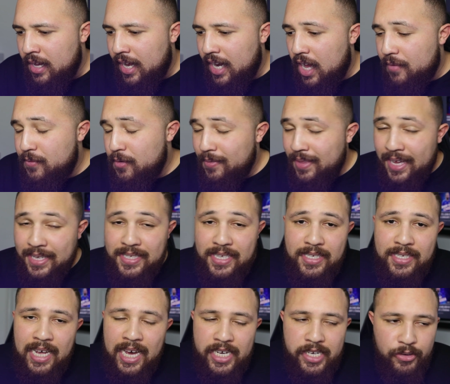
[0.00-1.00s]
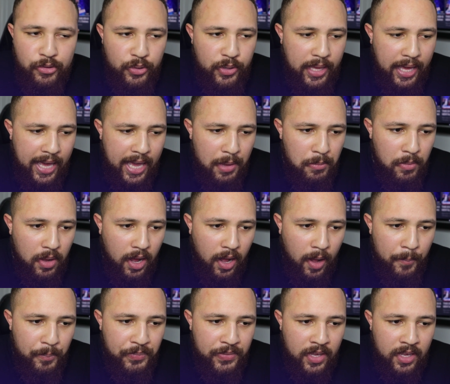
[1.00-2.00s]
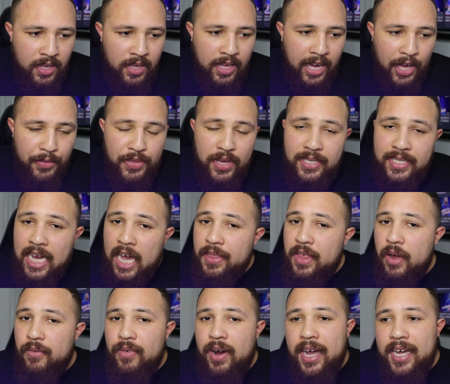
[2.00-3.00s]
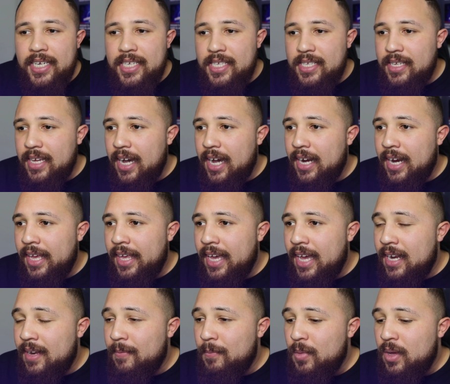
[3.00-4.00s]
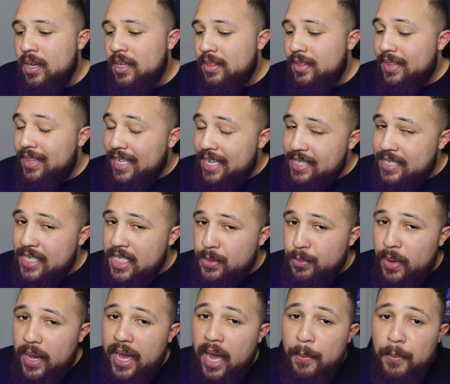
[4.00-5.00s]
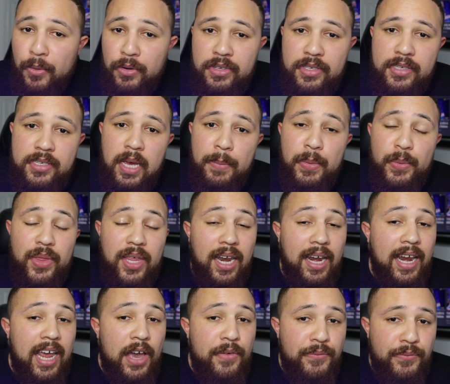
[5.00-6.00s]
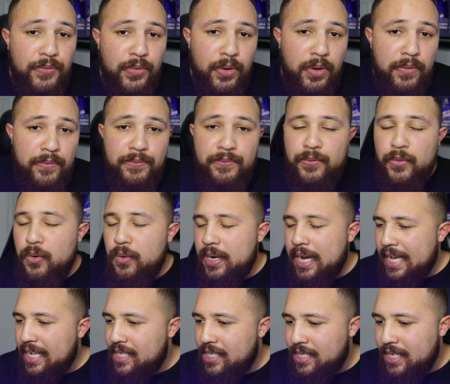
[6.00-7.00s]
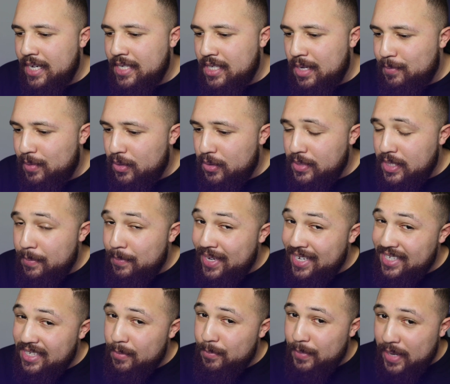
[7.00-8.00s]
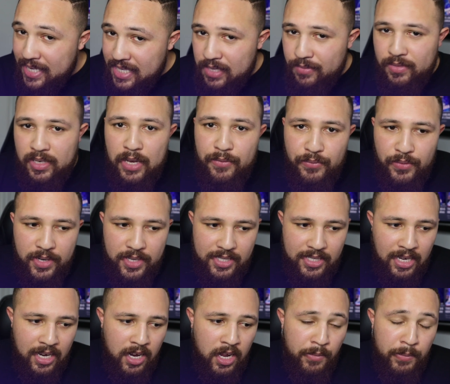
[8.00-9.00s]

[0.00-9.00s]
And I feel that's his natural game. Um, I think down that right hand side, again, this is why I want some of the left foot for next season because it makes a massive difference.